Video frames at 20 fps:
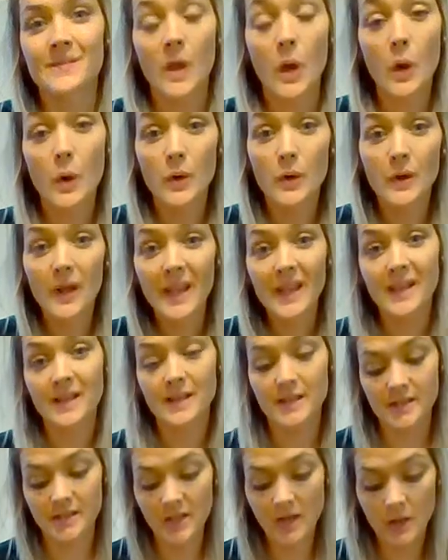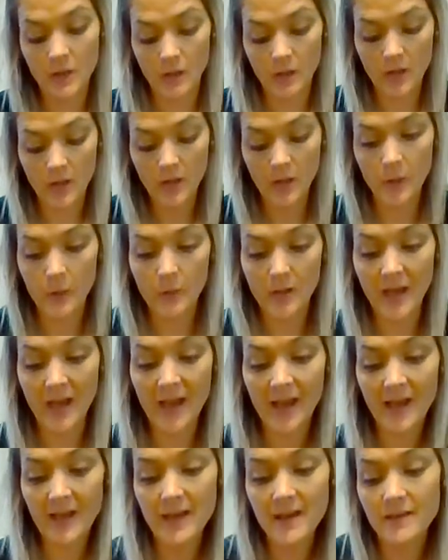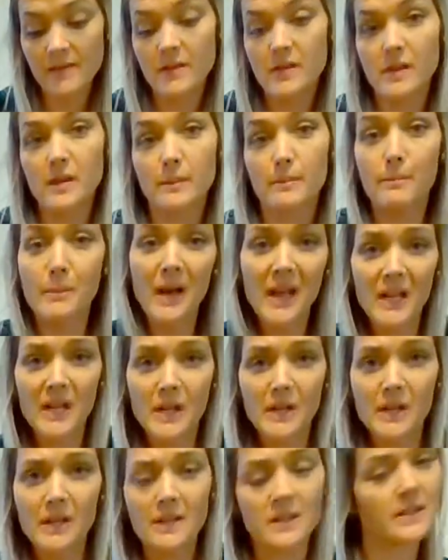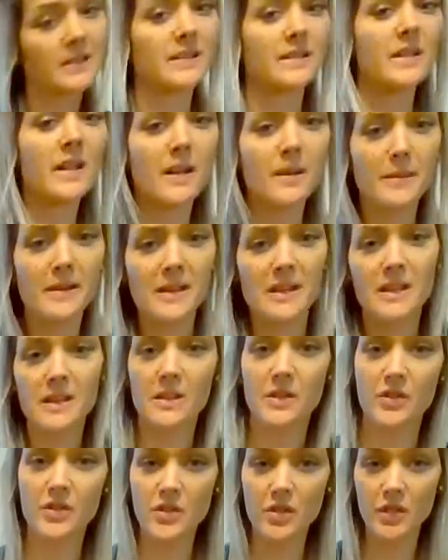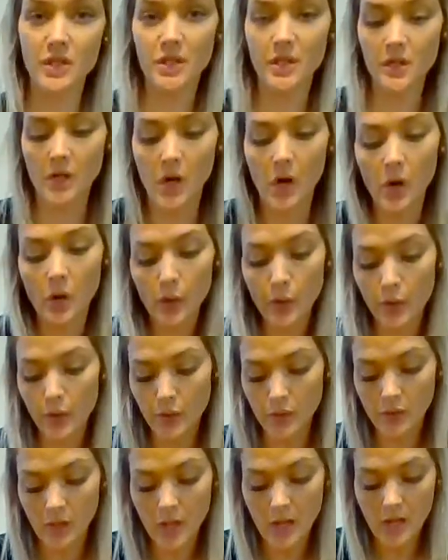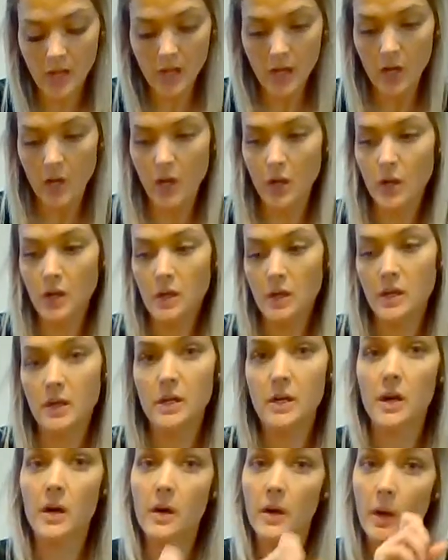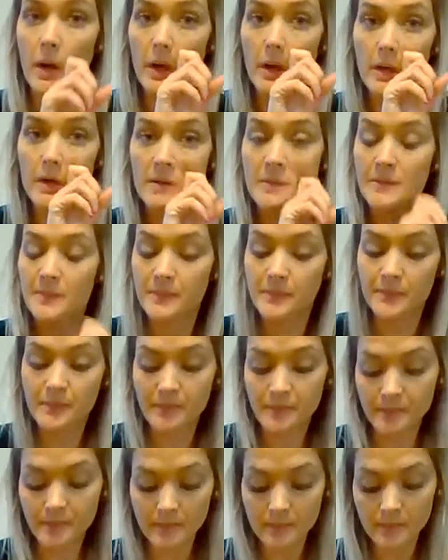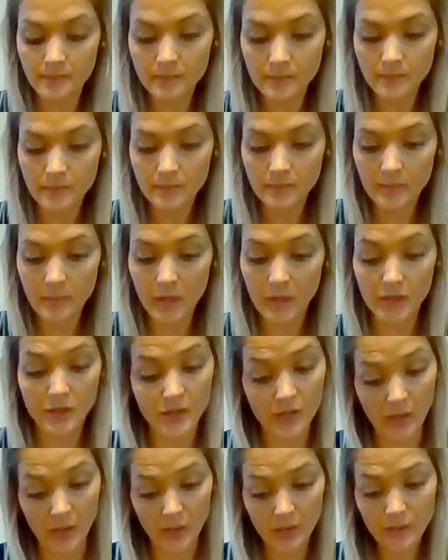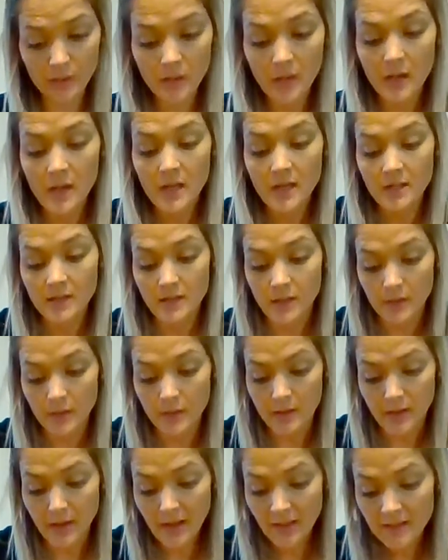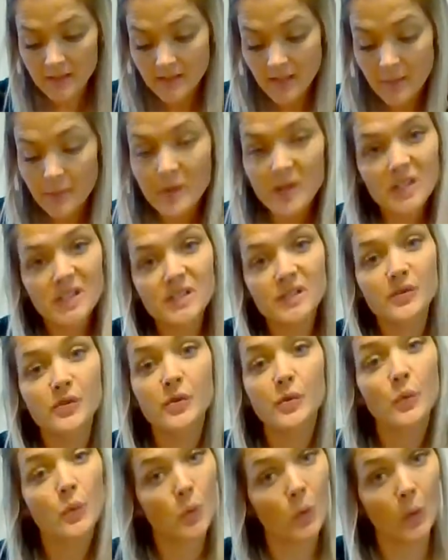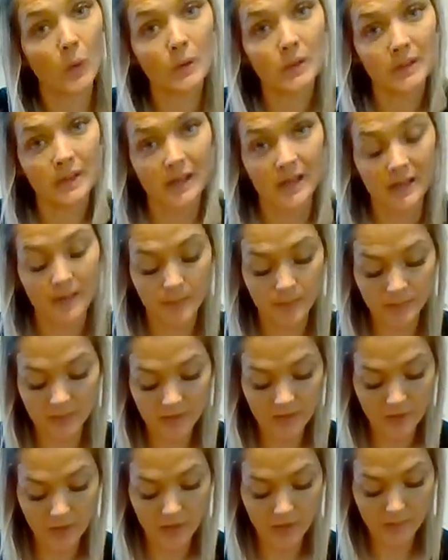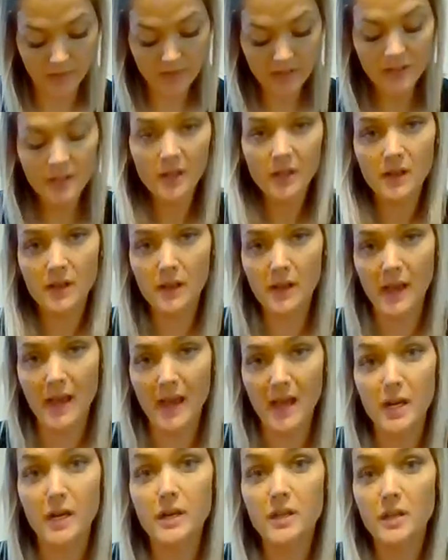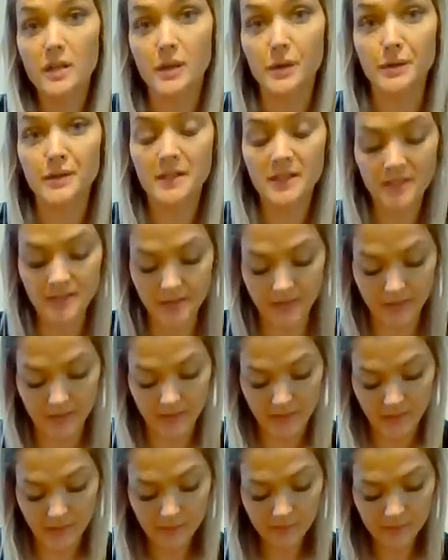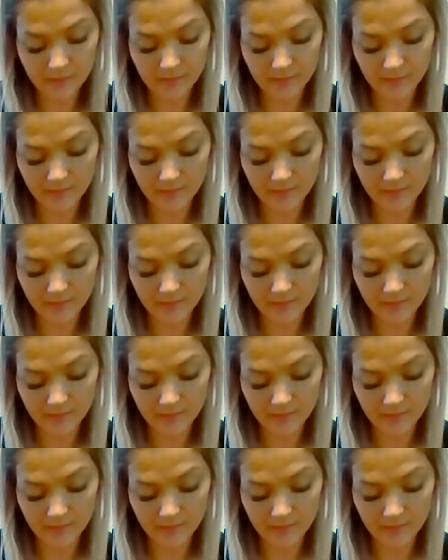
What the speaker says: Okay, so we have the butter, the cinnamon, the sugar all on our dough. So the next step is to roll it up. So you want to start at the end closest to you.